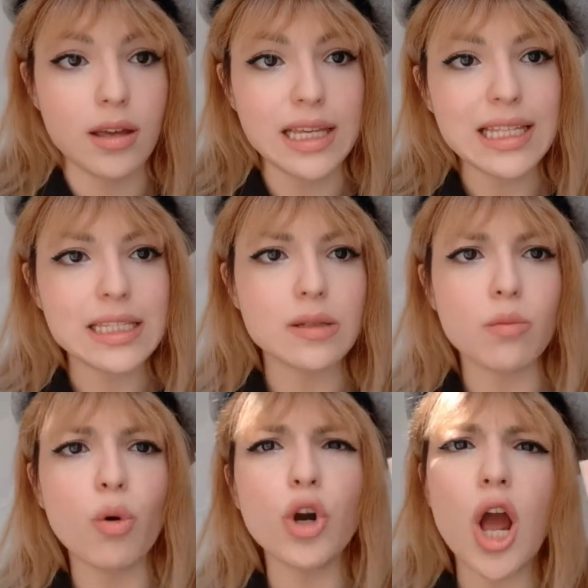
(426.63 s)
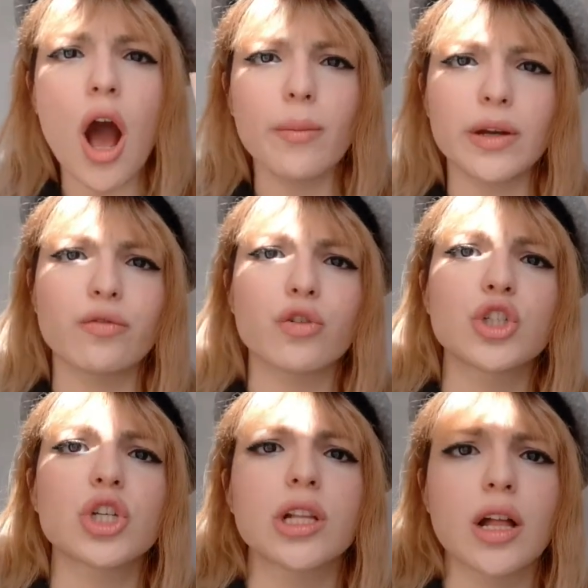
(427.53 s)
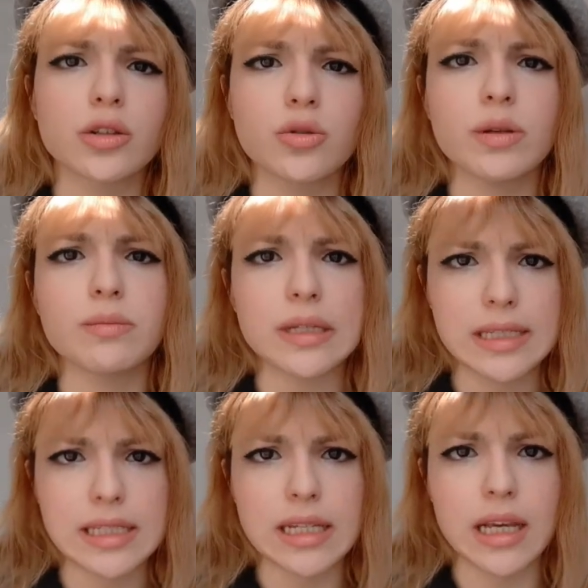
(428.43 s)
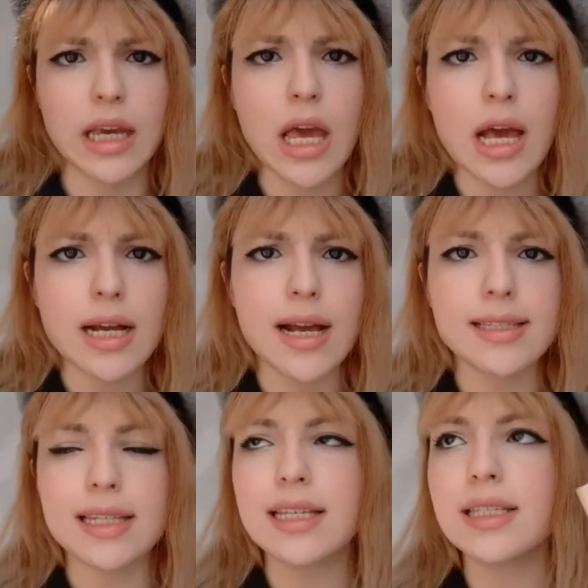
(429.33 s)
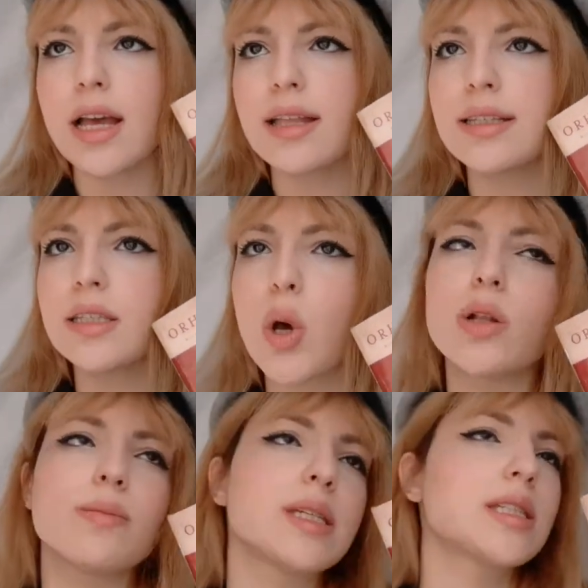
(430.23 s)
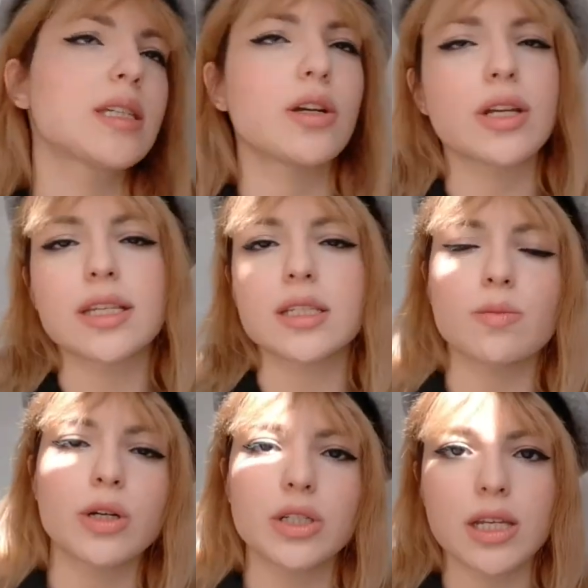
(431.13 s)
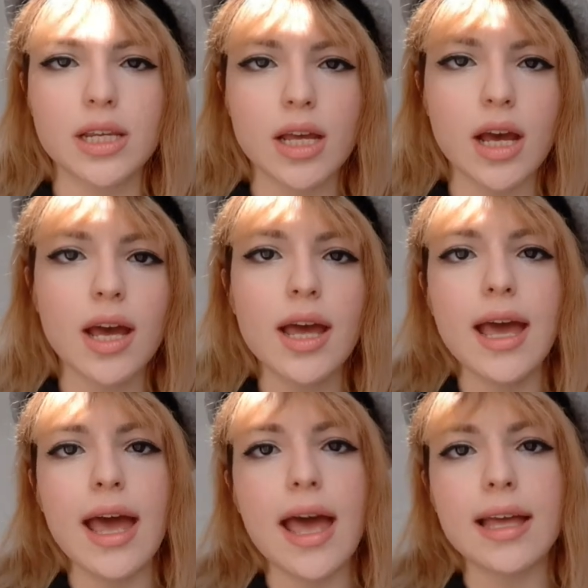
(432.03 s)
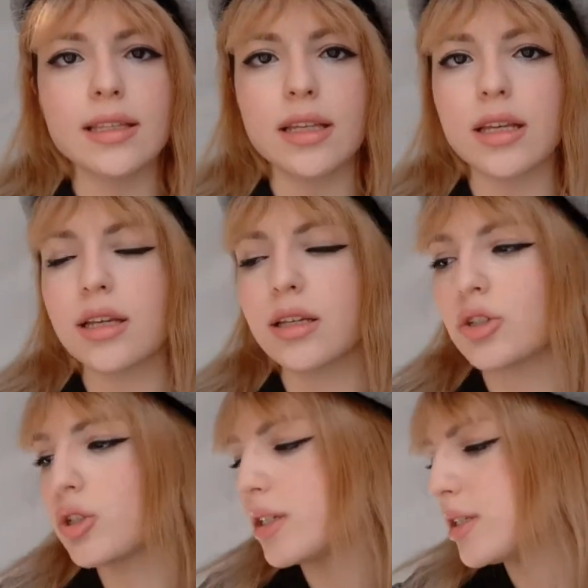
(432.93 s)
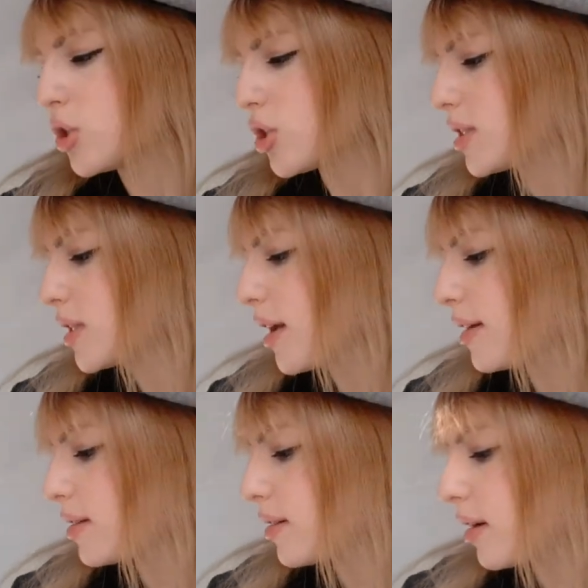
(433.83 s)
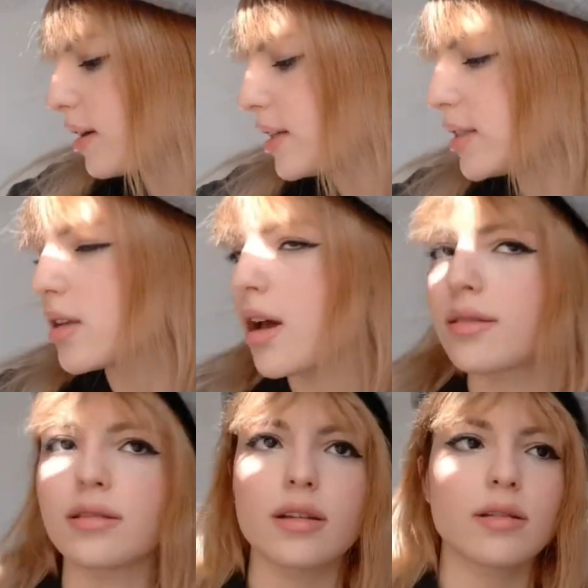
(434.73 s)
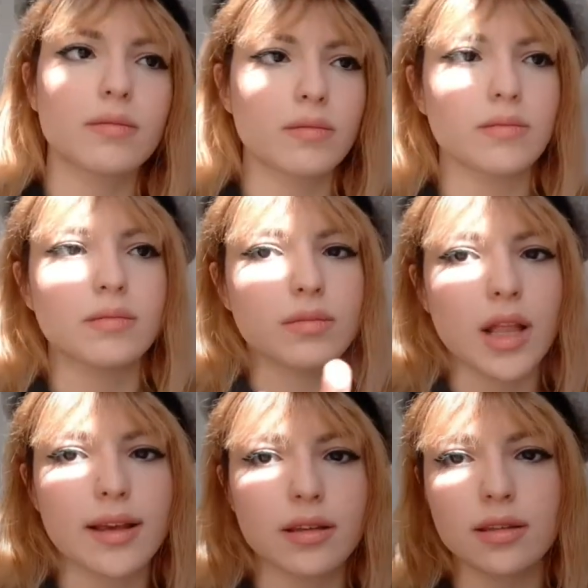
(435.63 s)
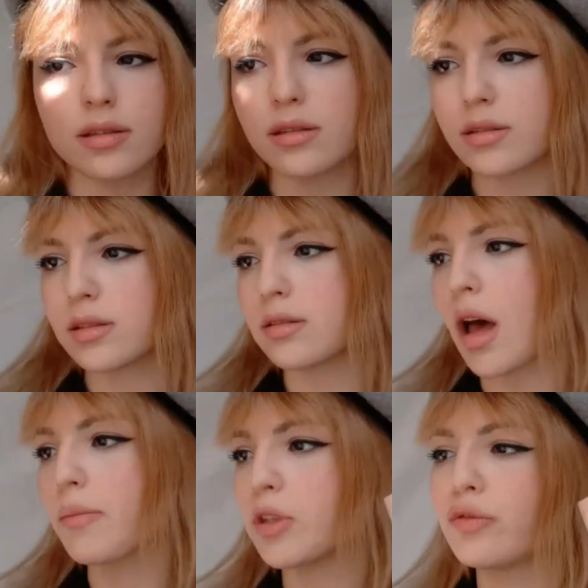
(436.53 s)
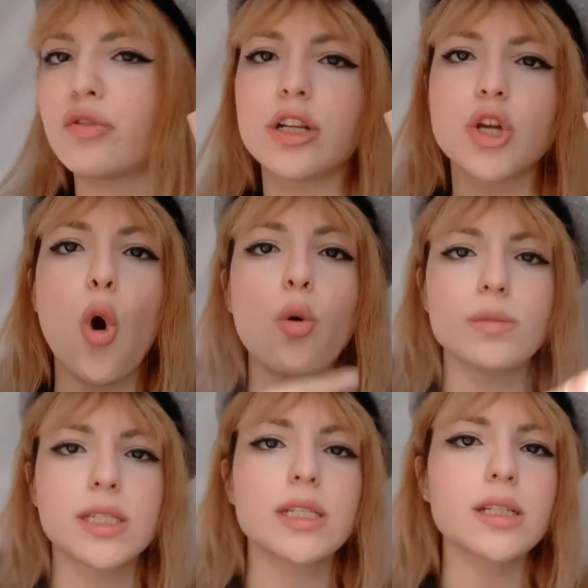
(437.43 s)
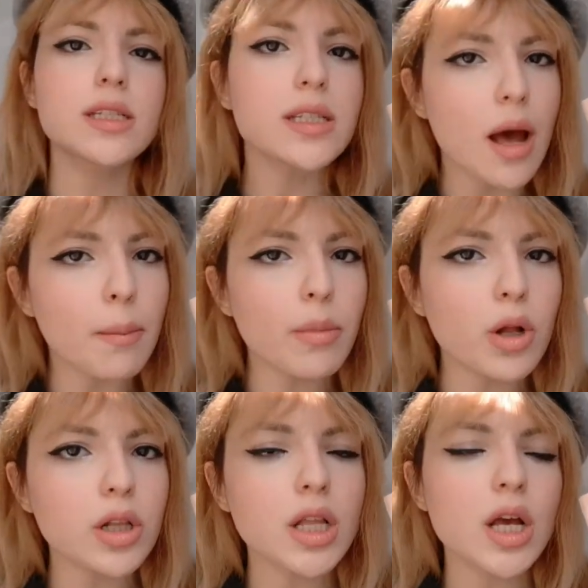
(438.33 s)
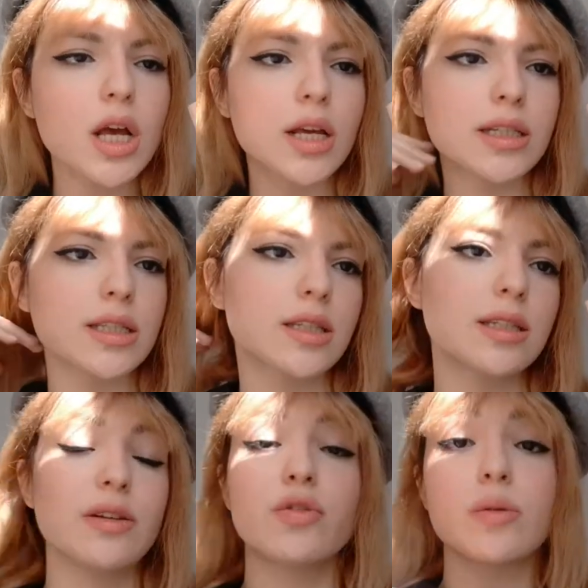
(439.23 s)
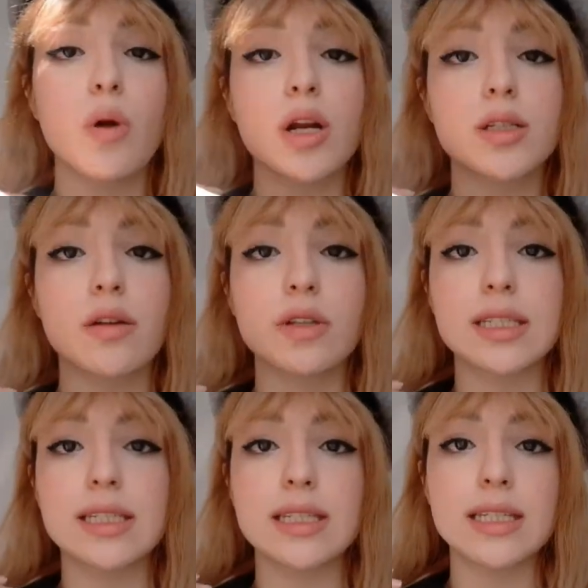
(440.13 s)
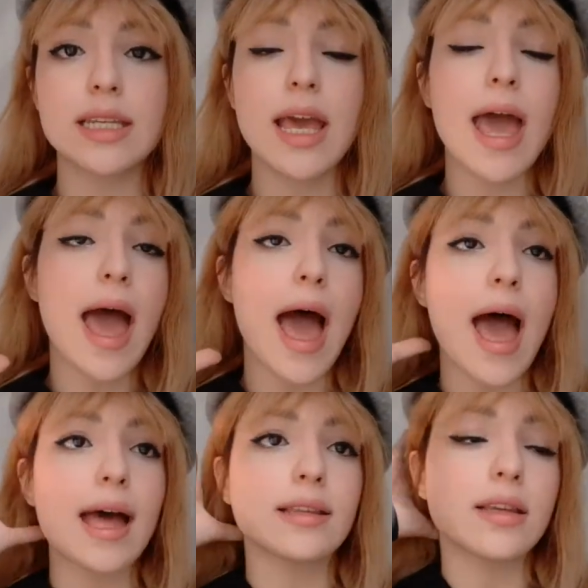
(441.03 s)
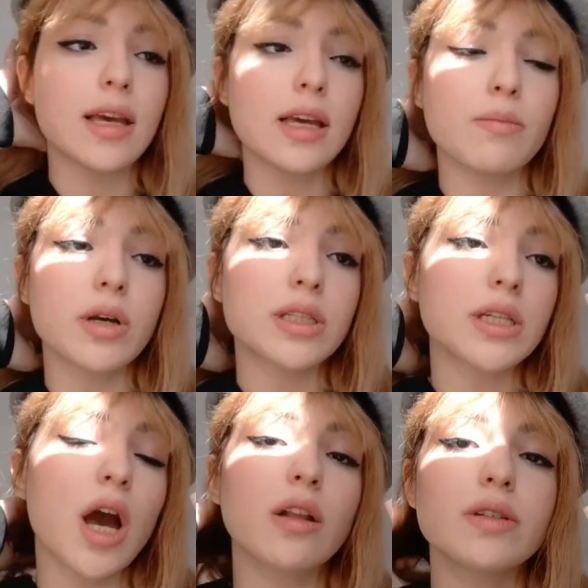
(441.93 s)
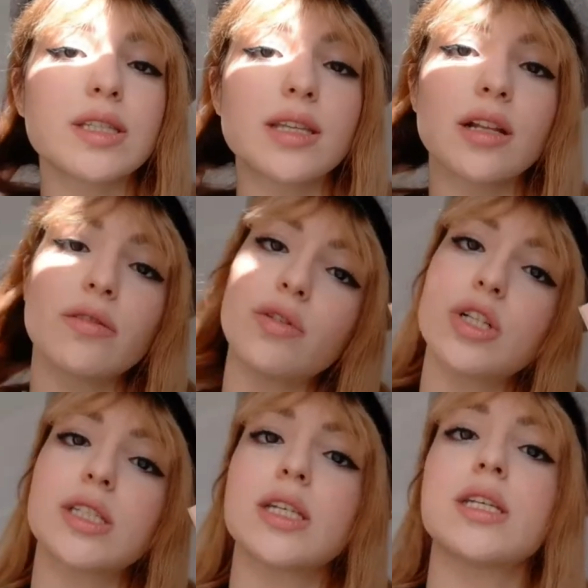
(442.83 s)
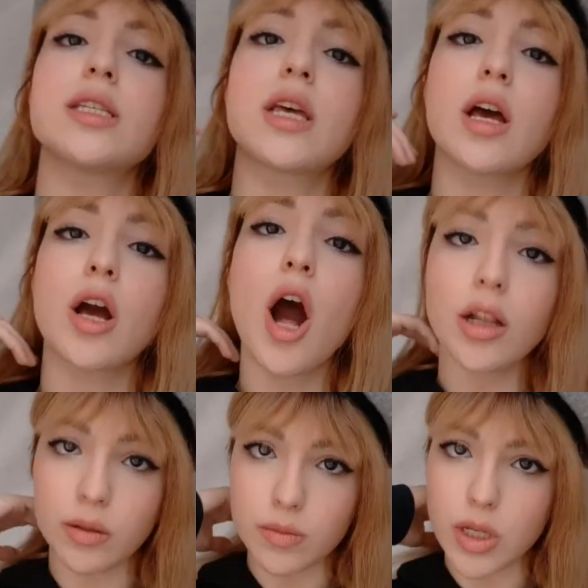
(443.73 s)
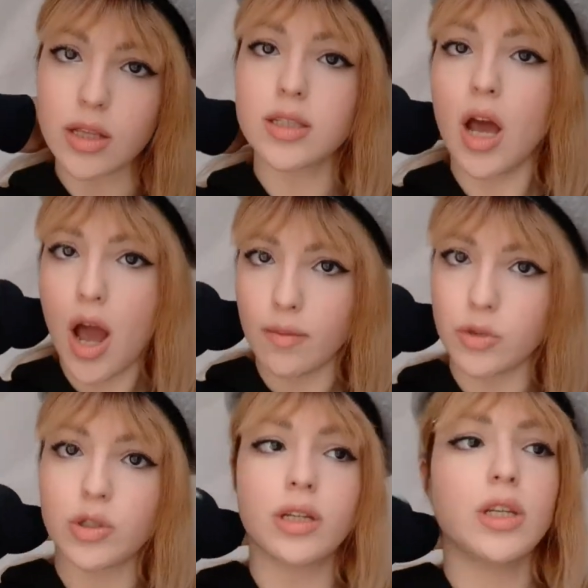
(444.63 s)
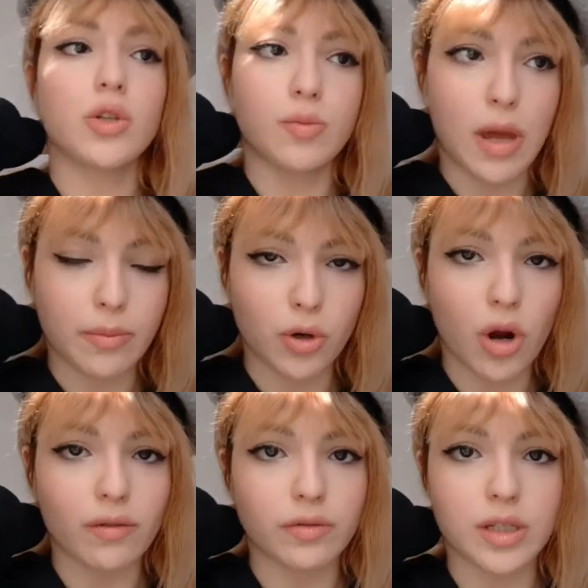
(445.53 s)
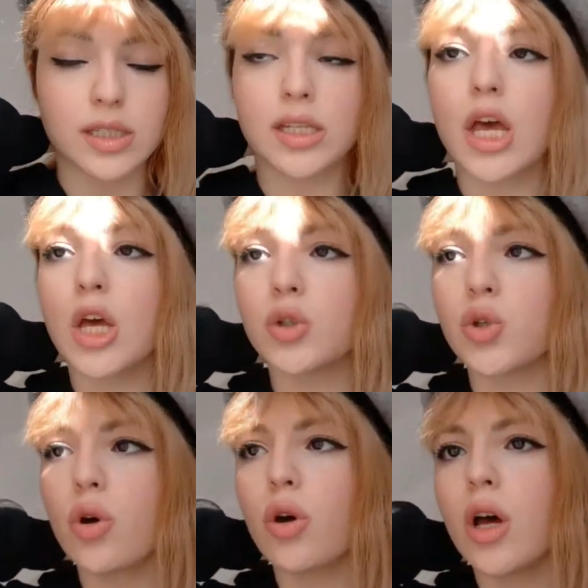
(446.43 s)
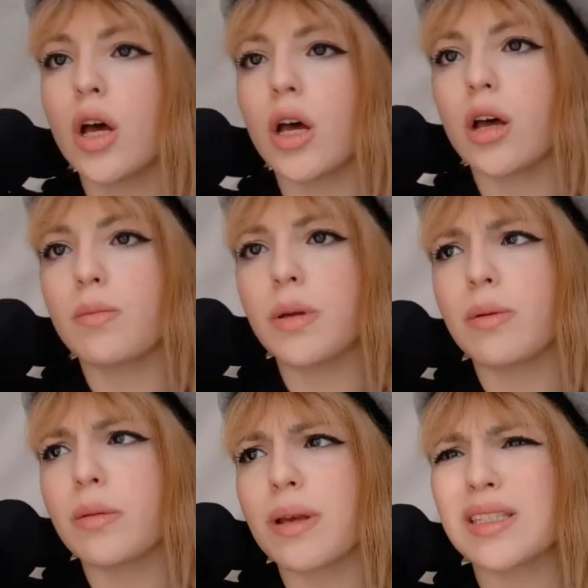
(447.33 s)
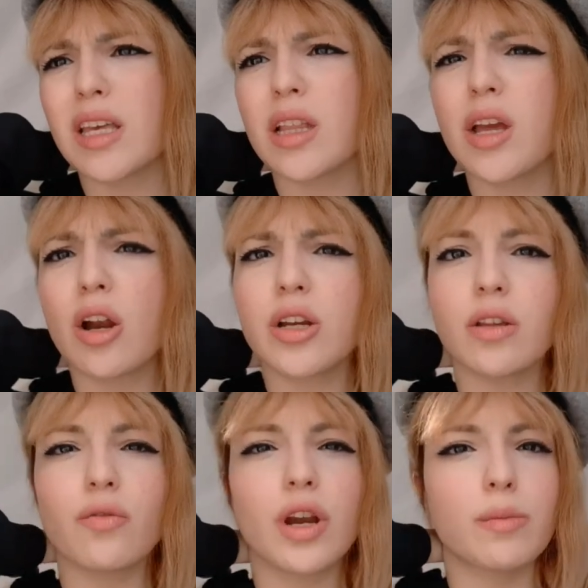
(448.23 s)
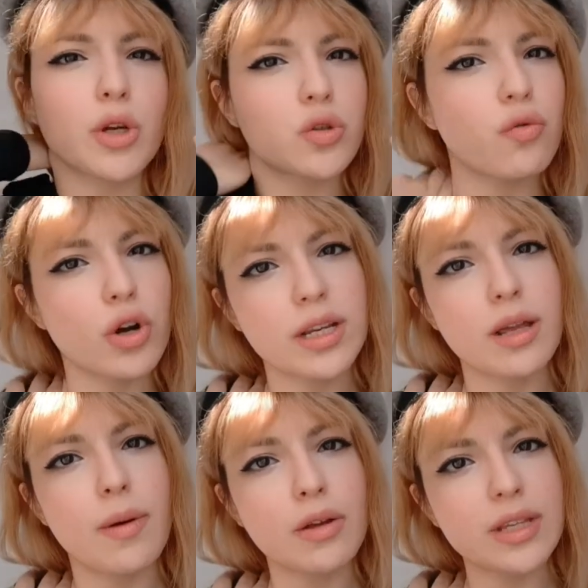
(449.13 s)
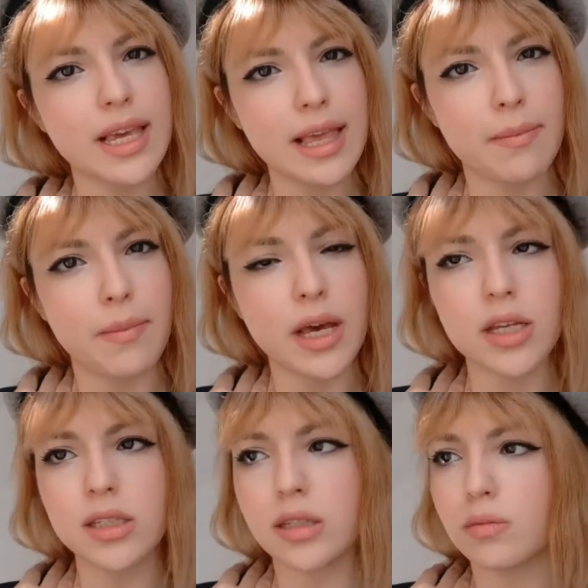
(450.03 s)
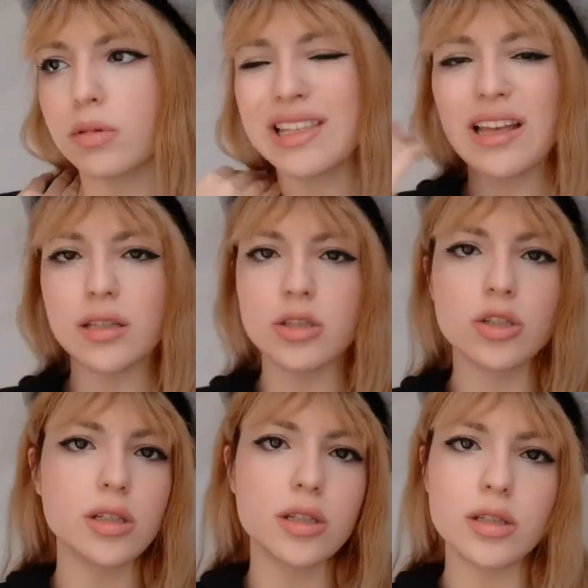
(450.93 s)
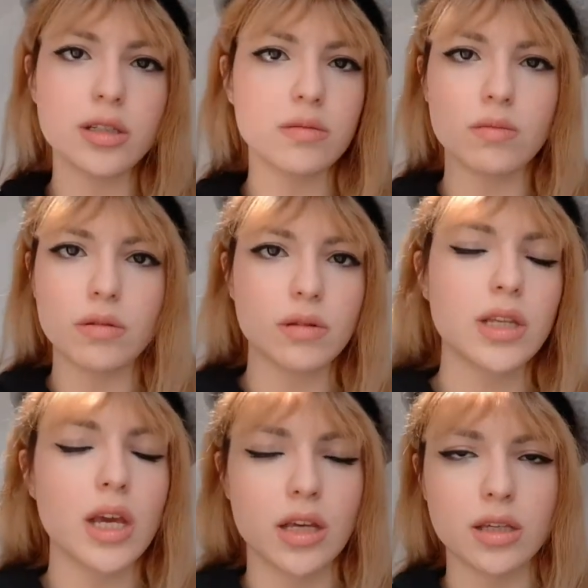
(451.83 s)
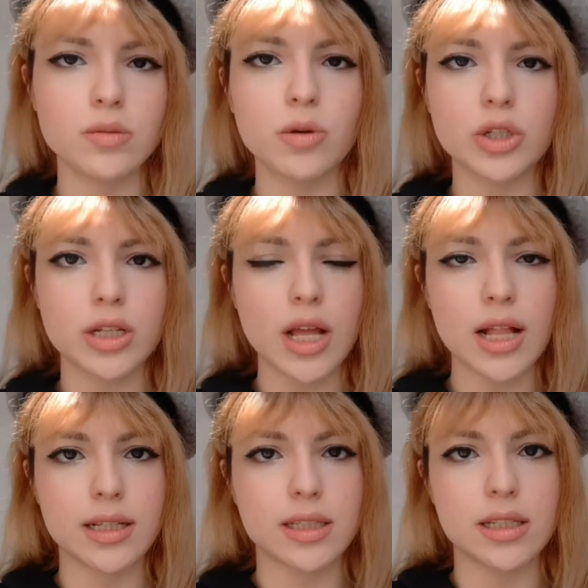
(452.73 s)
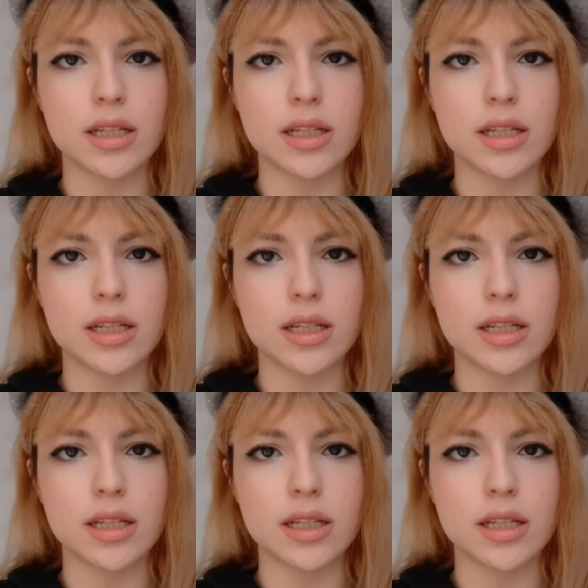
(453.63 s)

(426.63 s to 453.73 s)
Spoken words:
it's more common for Jalal to be missing because he's got this whole mysterious persona, and he's just like he's got like some different homes in Istanbul, in different parts of the city, and but he always delivers his columns on time to the newspaper office, so people basically are not very much worried about him because that's just his thing, his personality.